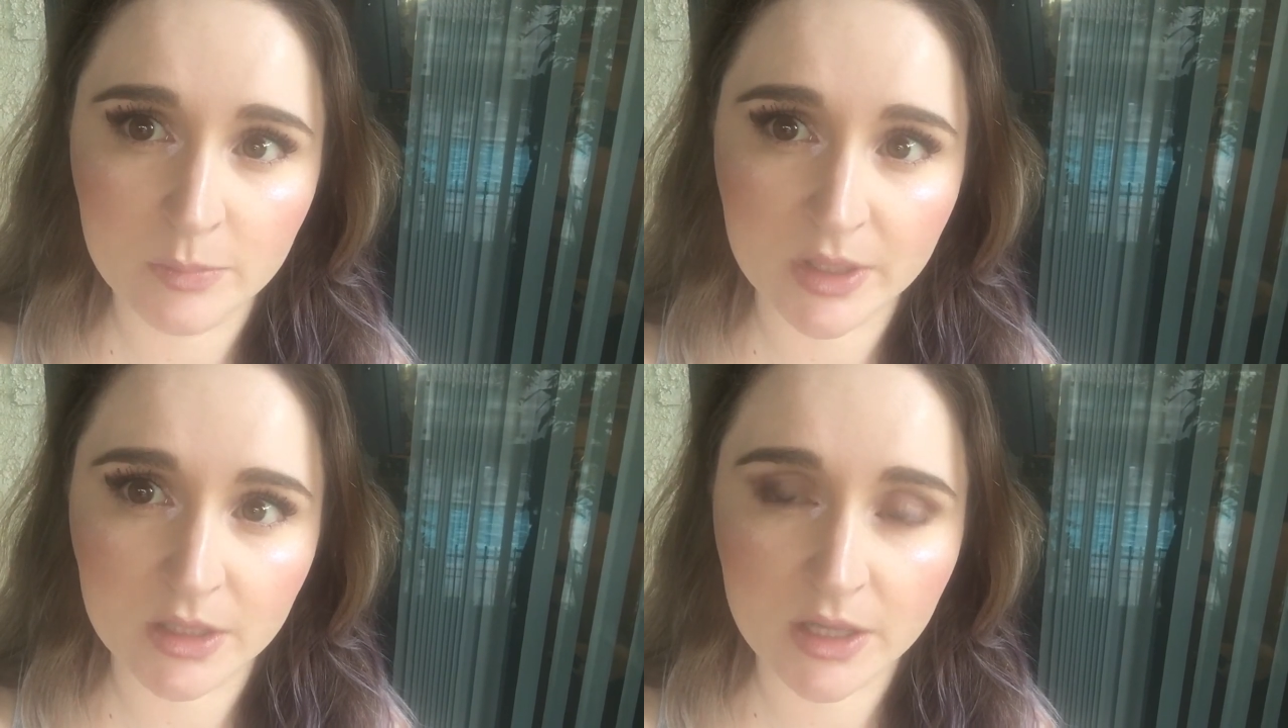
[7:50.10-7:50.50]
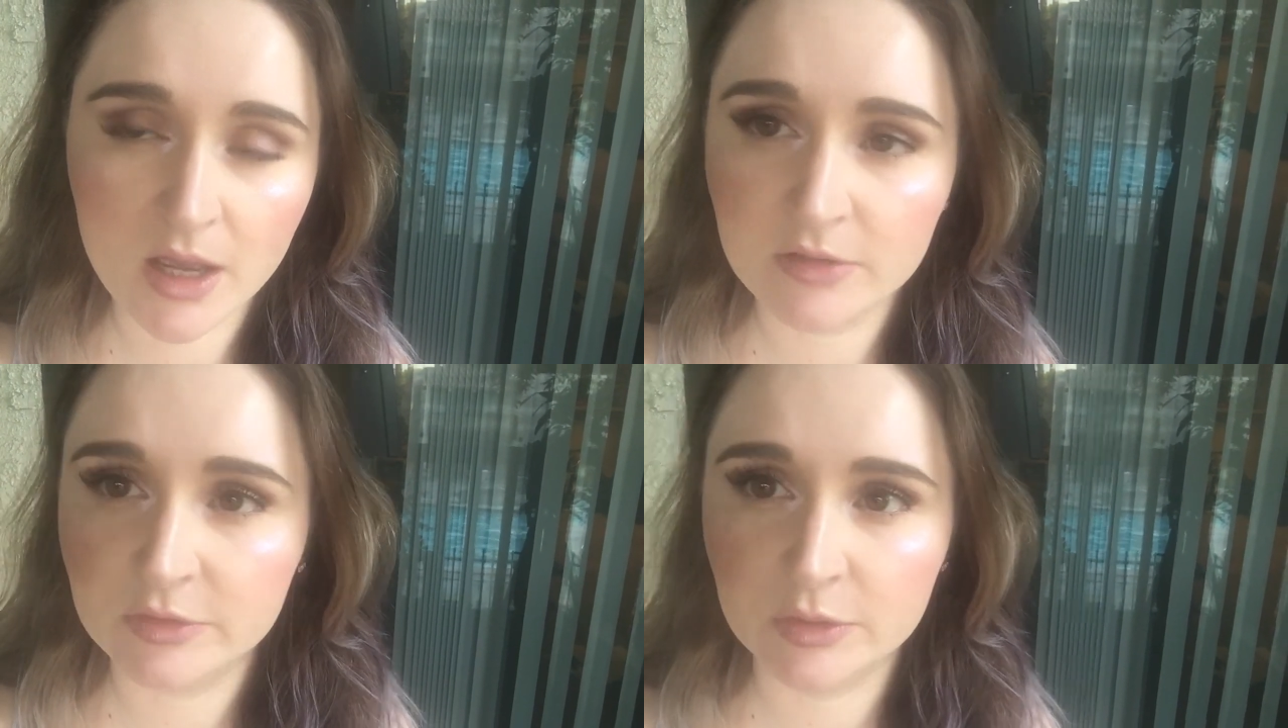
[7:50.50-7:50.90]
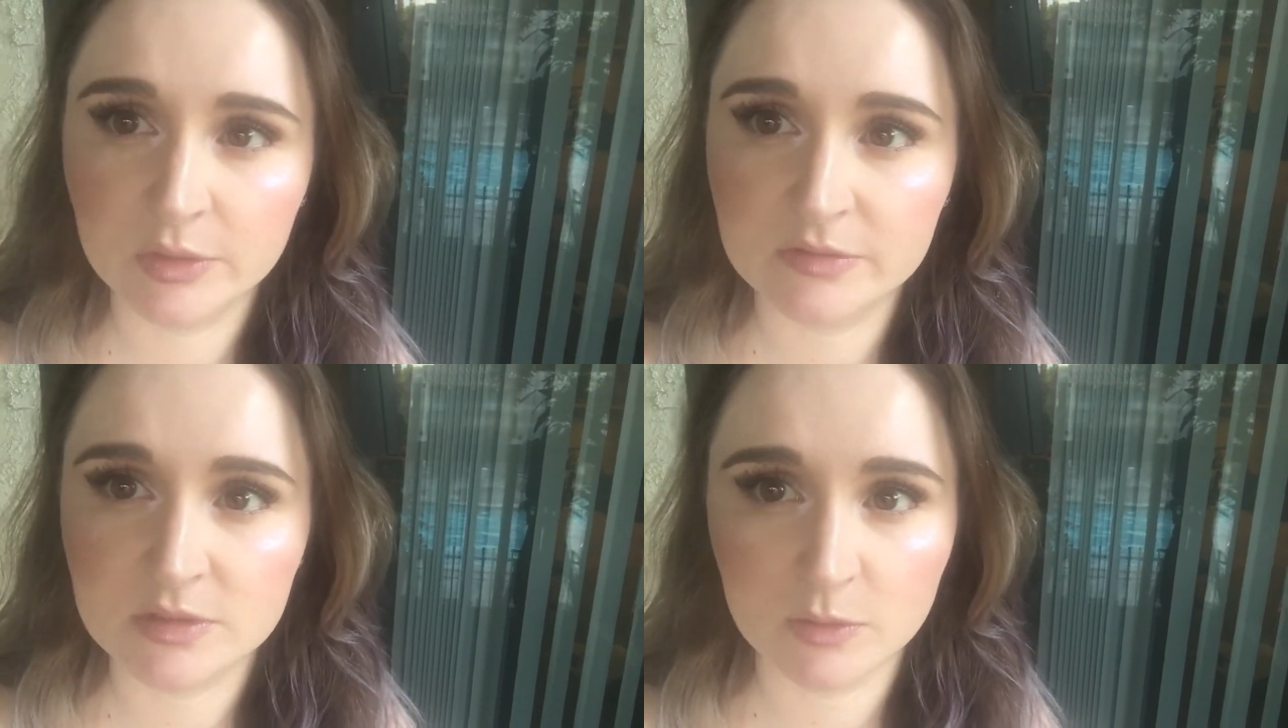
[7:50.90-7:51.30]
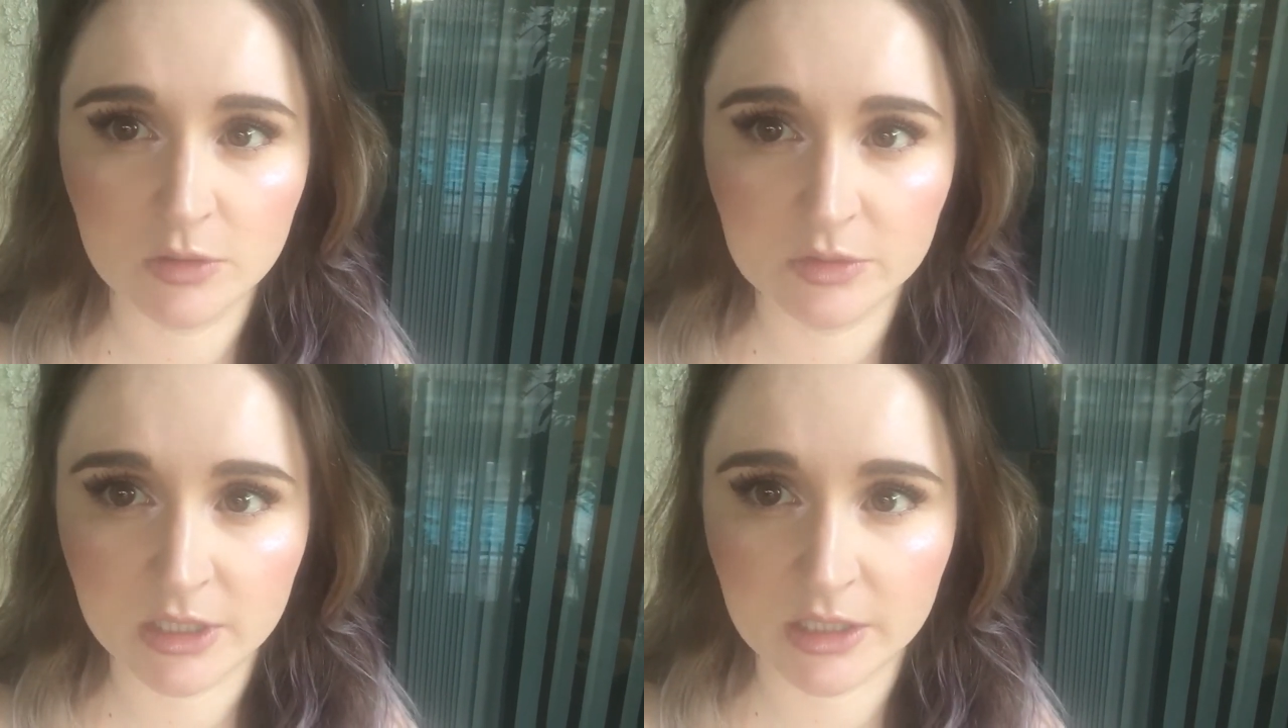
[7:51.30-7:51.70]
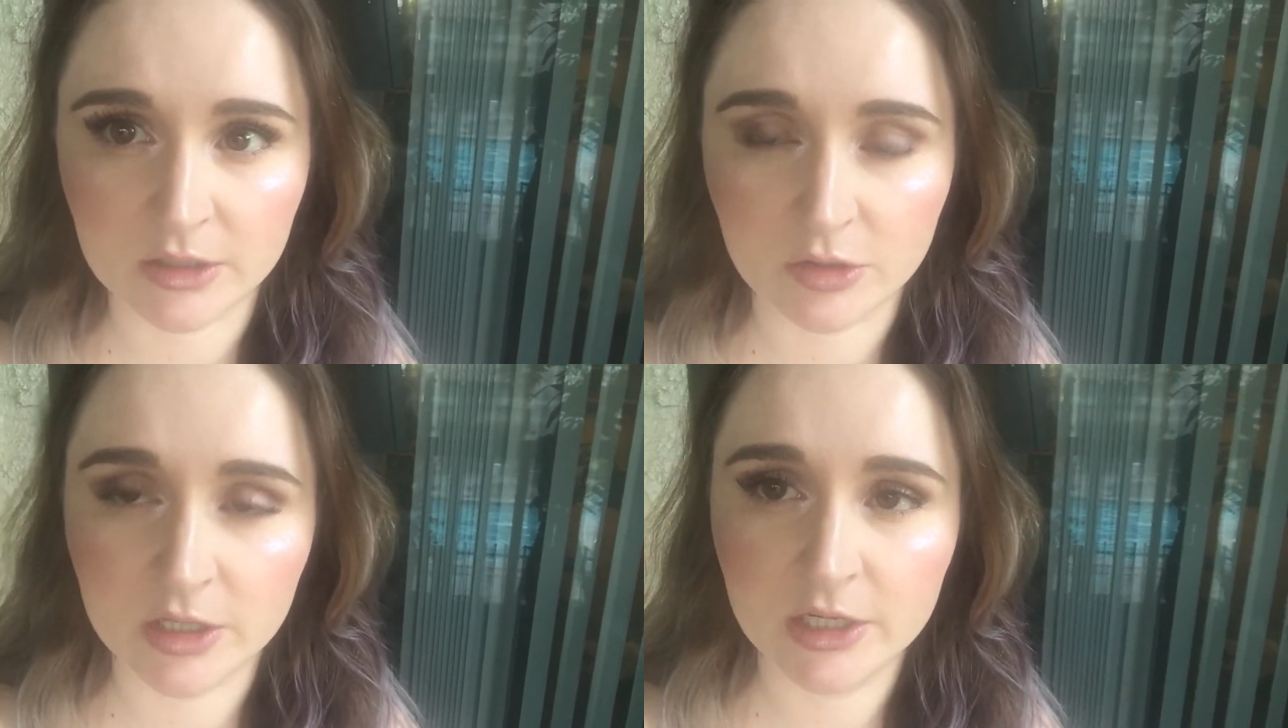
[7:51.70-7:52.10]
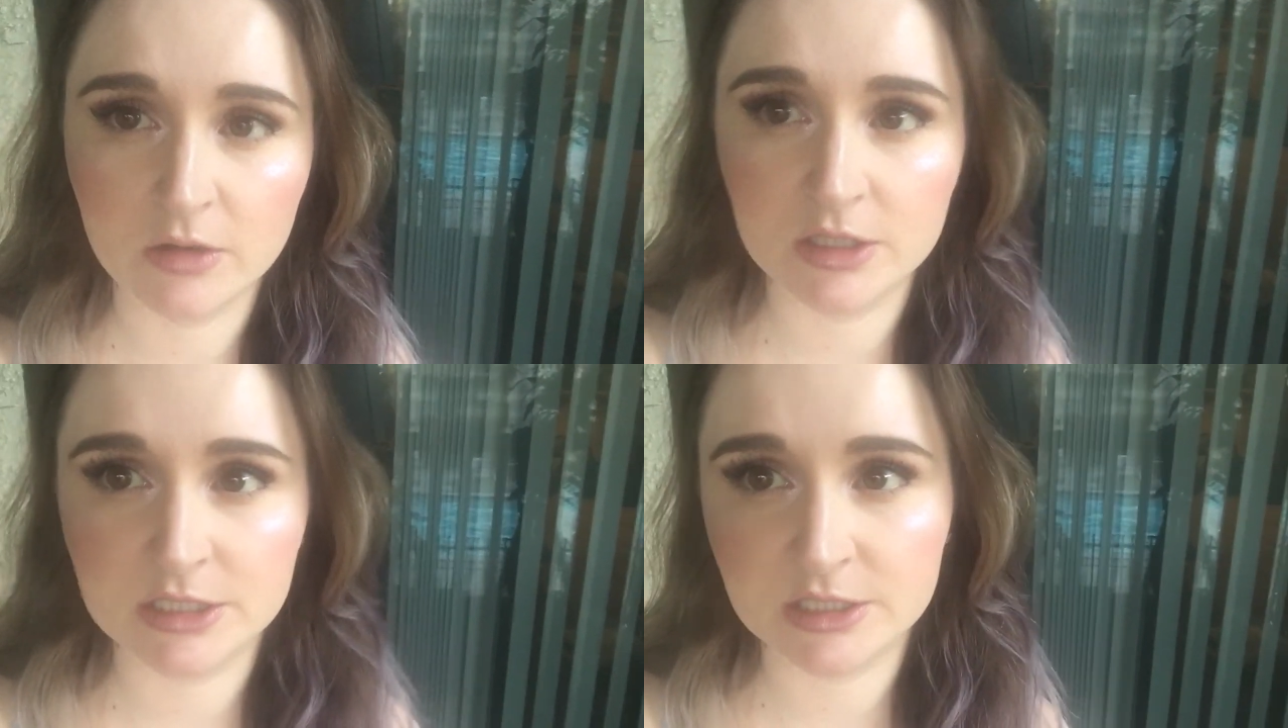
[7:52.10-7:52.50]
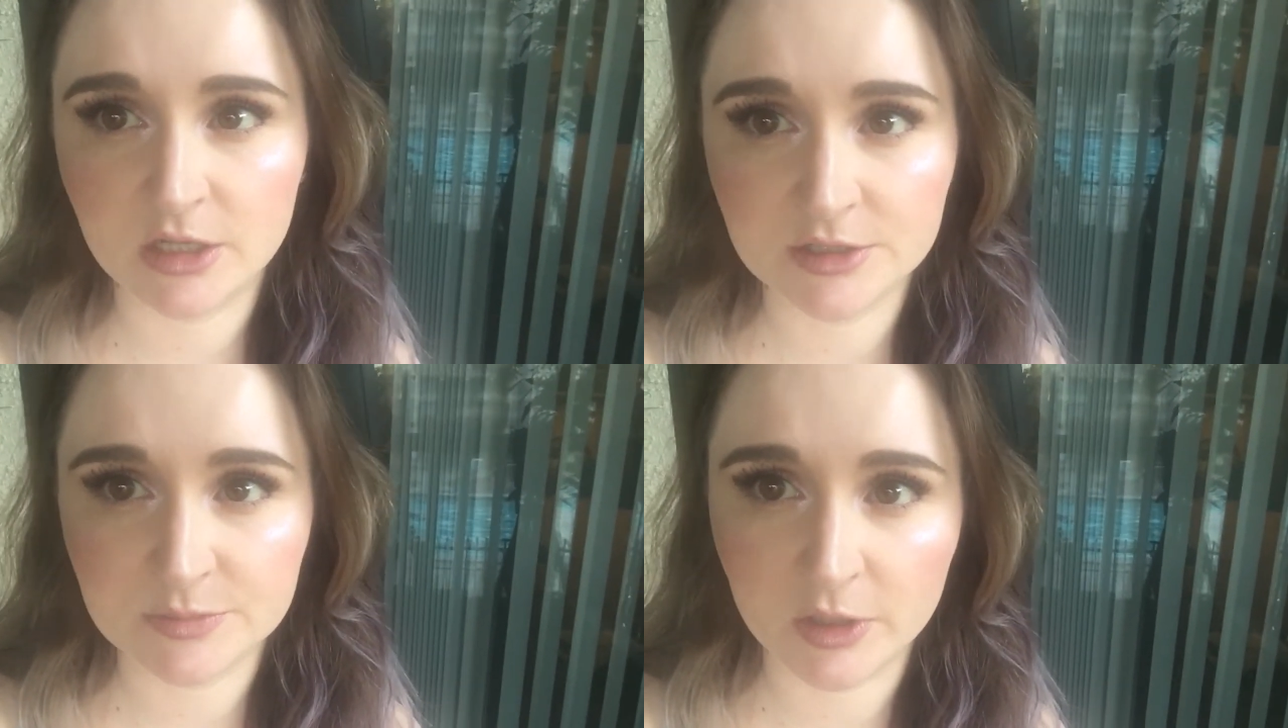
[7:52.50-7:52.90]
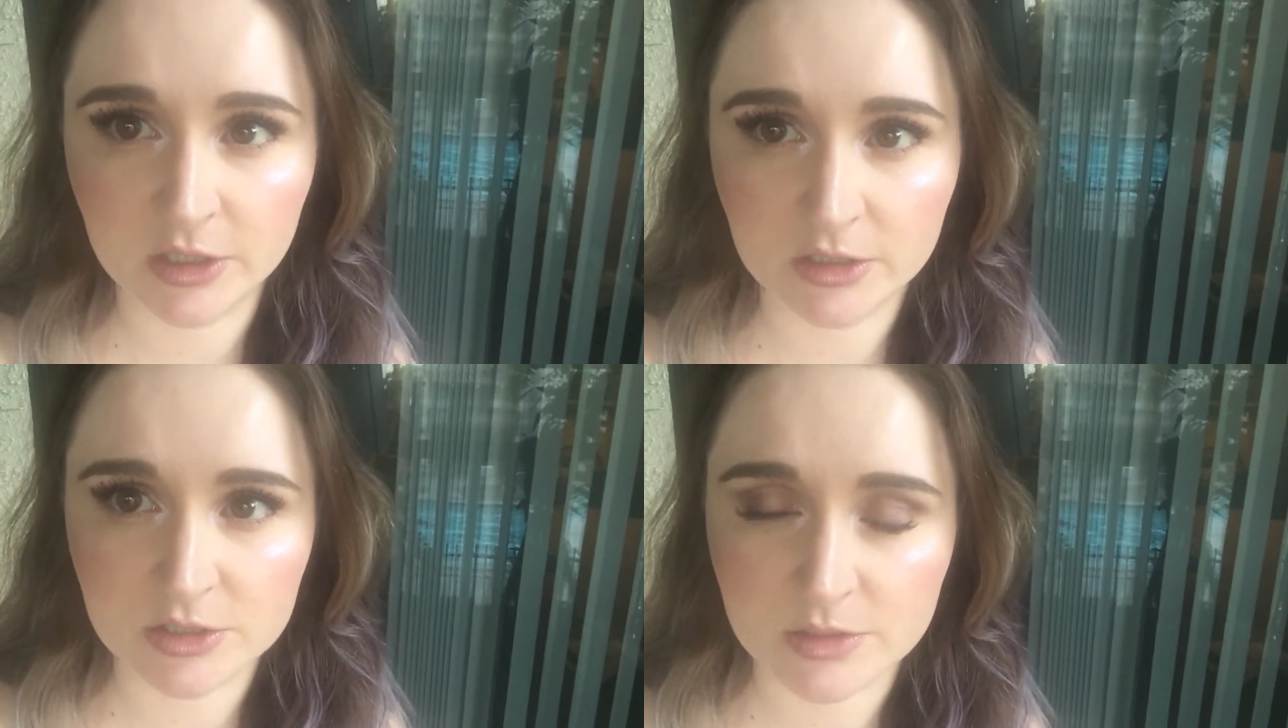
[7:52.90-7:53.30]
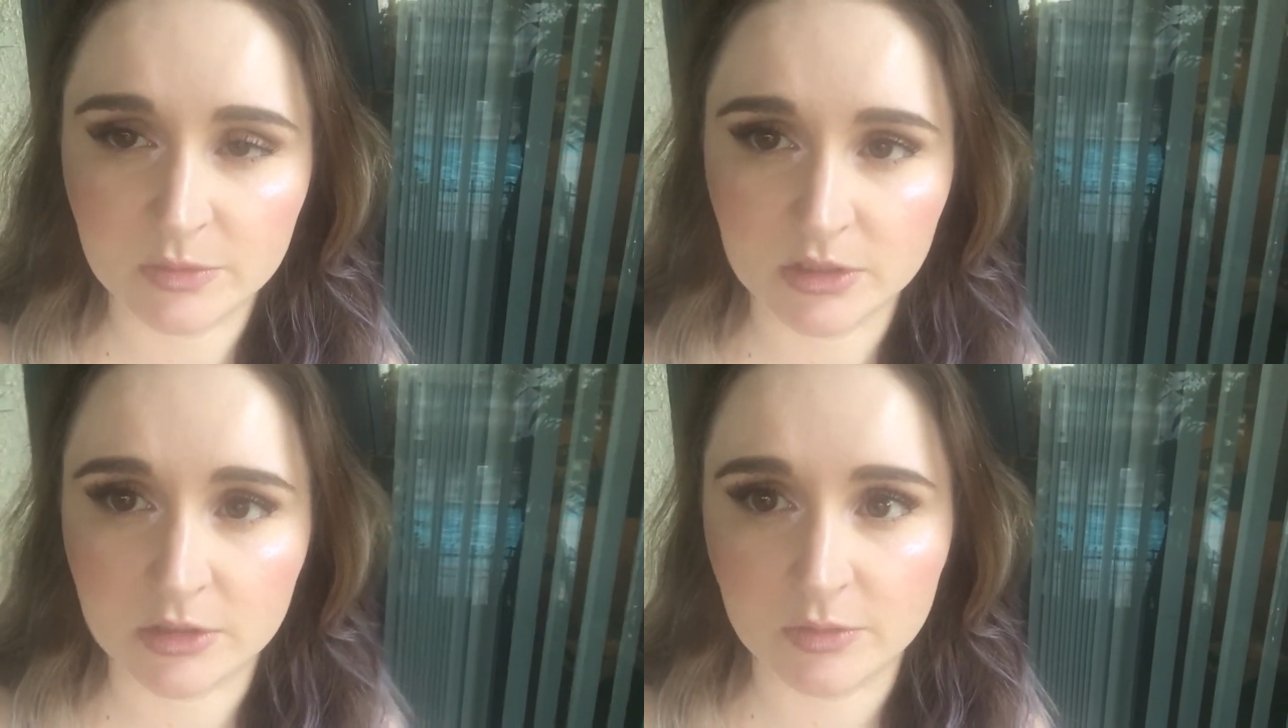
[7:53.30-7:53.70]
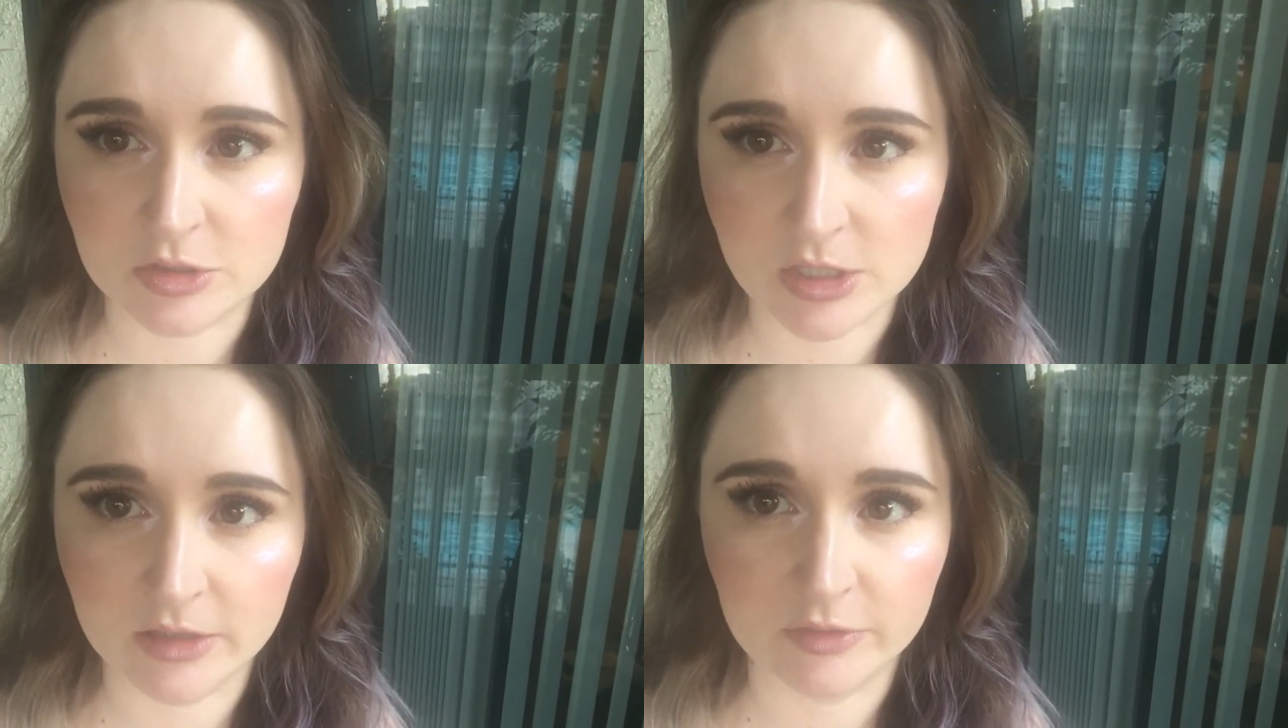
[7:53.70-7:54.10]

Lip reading: But yeah, if you live somewhere with like a Credo or a detox market or something and you want to try it